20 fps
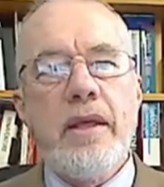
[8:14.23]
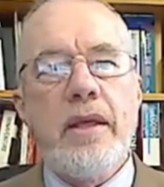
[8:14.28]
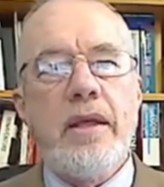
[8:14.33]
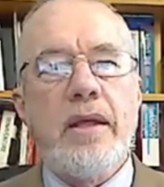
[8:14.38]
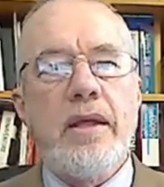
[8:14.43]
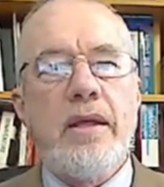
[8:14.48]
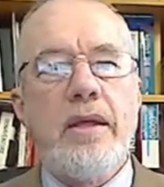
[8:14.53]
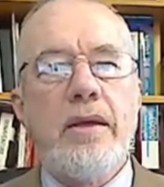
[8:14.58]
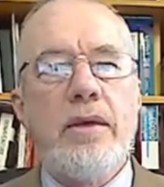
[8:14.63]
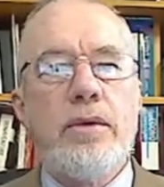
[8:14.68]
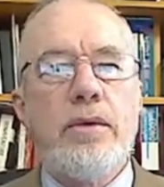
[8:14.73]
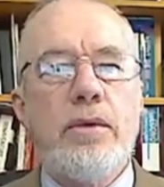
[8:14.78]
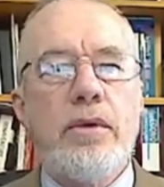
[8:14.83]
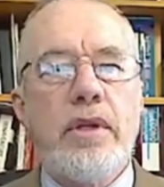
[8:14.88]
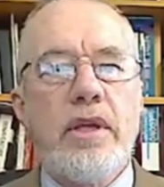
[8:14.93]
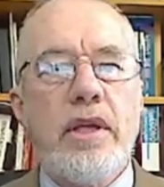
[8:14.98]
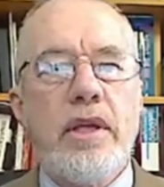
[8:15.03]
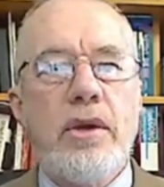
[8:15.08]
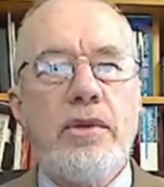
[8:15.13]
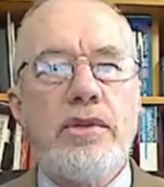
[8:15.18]

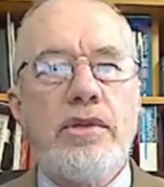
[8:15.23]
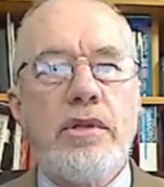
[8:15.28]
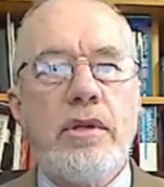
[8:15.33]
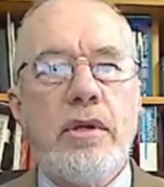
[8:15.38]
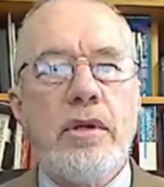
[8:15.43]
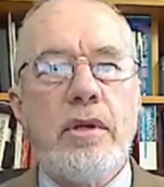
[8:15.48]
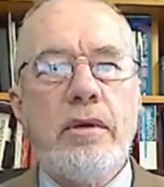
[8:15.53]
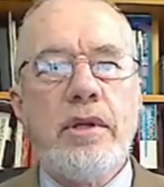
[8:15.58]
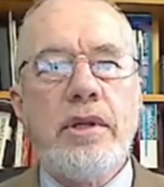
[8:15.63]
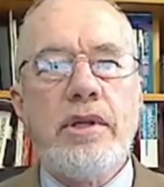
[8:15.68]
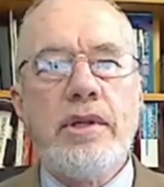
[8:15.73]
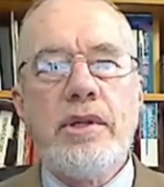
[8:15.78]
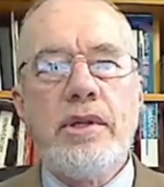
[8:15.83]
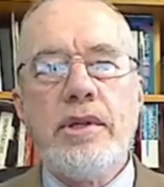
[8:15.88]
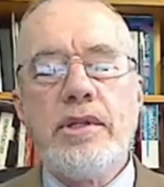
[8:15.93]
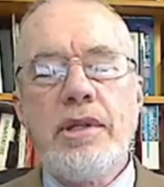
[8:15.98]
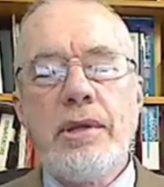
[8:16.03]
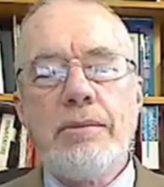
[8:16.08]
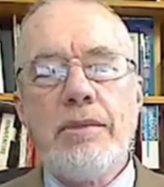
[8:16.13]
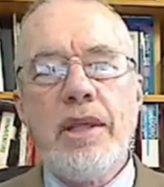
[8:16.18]
horticulture
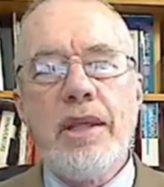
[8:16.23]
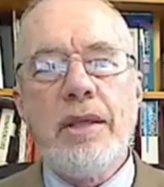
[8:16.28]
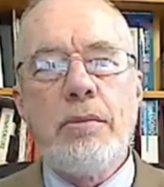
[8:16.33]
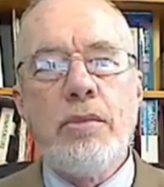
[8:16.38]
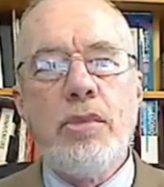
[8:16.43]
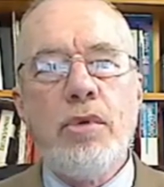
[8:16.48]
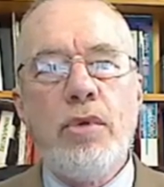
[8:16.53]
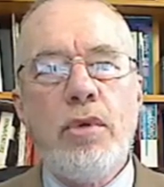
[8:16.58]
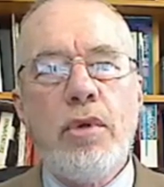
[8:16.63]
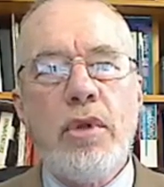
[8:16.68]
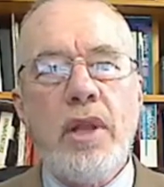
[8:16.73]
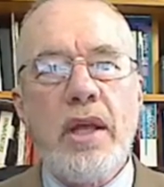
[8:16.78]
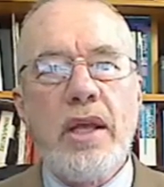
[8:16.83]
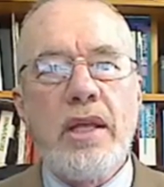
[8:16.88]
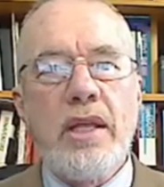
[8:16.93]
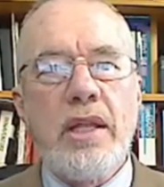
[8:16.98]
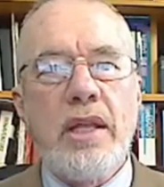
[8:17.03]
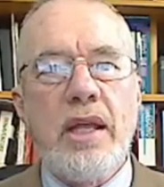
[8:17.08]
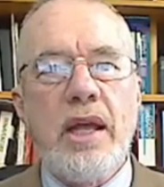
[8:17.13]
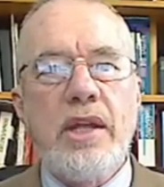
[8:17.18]
into something more
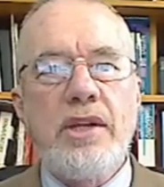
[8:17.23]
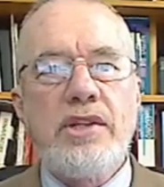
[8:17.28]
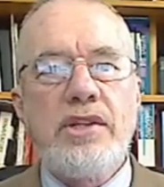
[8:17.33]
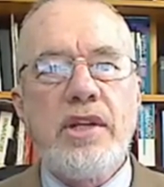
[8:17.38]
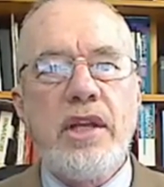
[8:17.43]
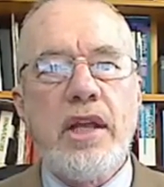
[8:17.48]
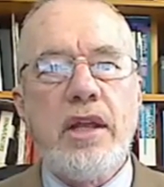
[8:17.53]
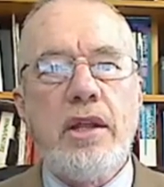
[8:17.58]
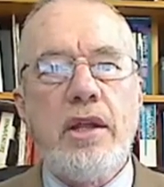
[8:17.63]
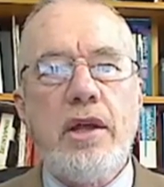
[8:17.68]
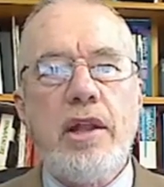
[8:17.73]
like a large-scale,